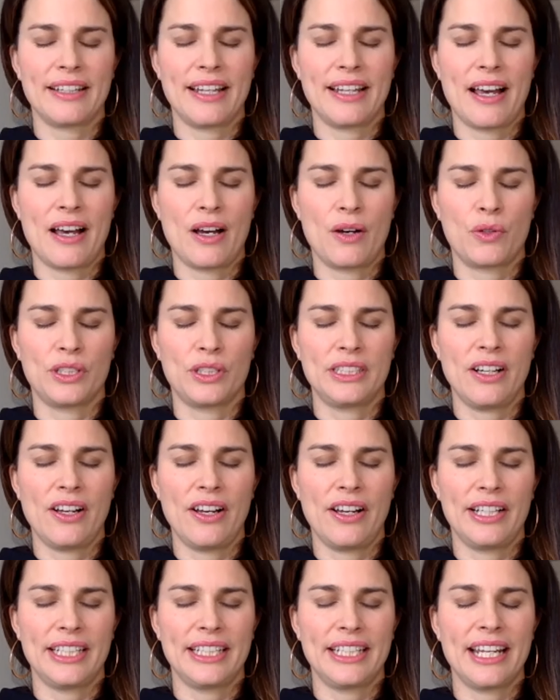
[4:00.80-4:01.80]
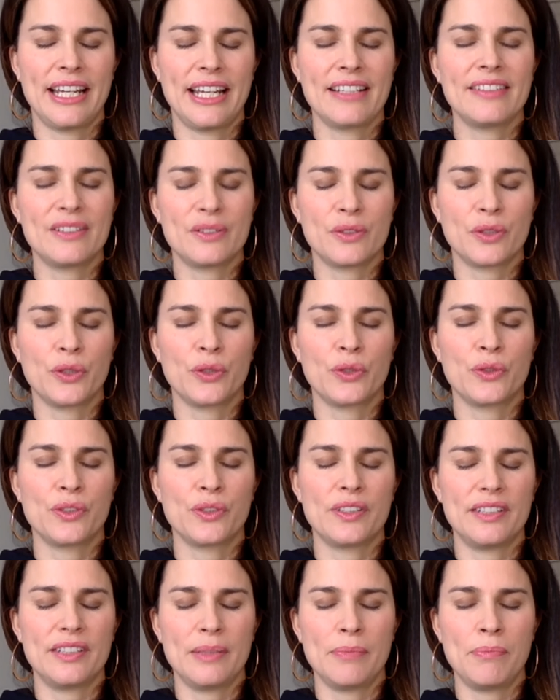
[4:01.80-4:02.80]
now, or tiredness. So you could
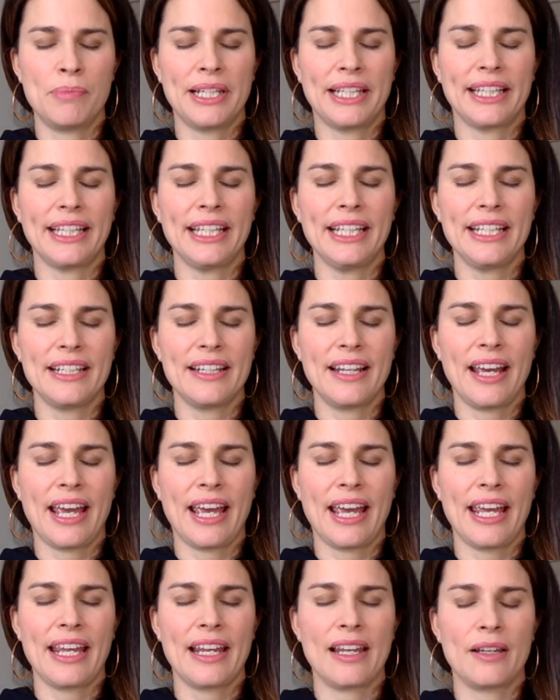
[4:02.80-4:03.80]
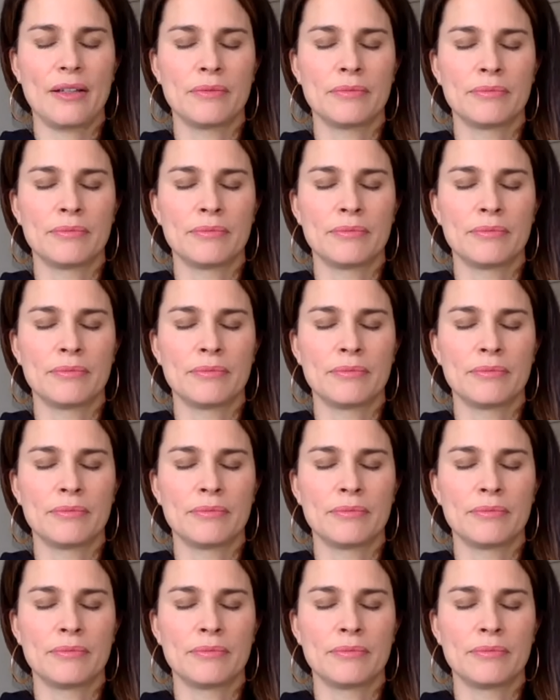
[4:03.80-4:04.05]
simply inhale,